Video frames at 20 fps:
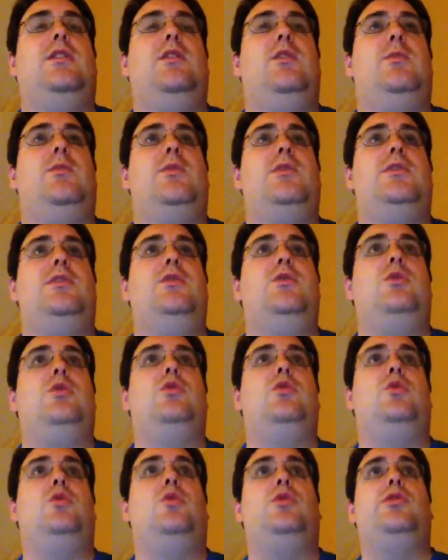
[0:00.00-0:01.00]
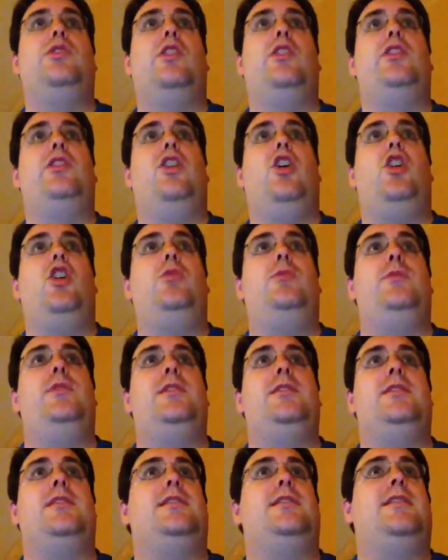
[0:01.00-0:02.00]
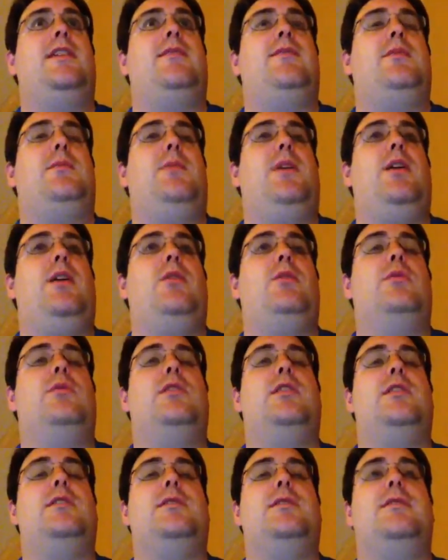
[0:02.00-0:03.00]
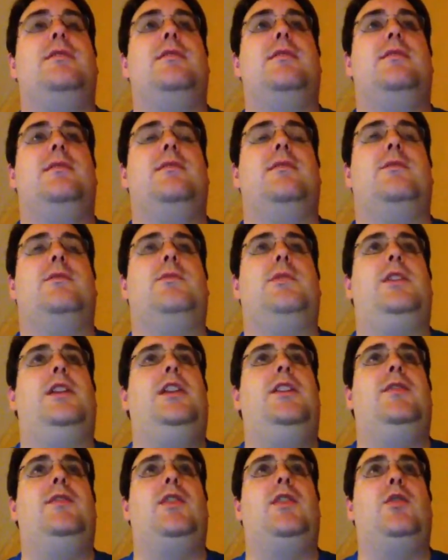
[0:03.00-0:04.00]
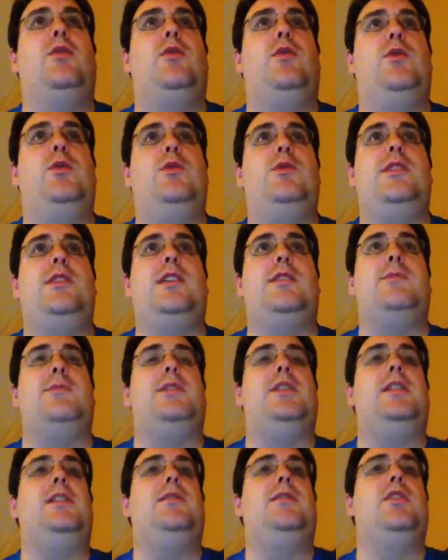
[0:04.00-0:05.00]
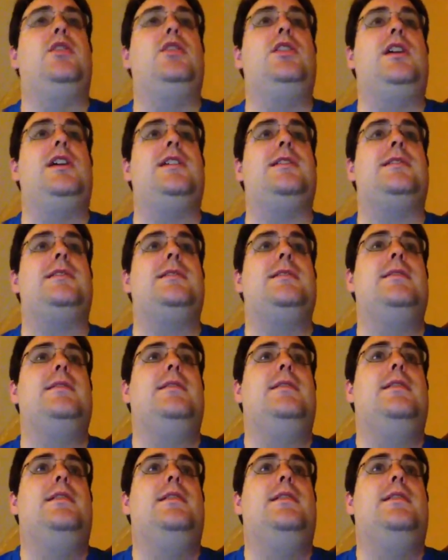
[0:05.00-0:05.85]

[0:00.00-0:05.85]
The person who controls all the almonds doesn't have any power because there are plenty of other foods, heck, plenty of other nuts.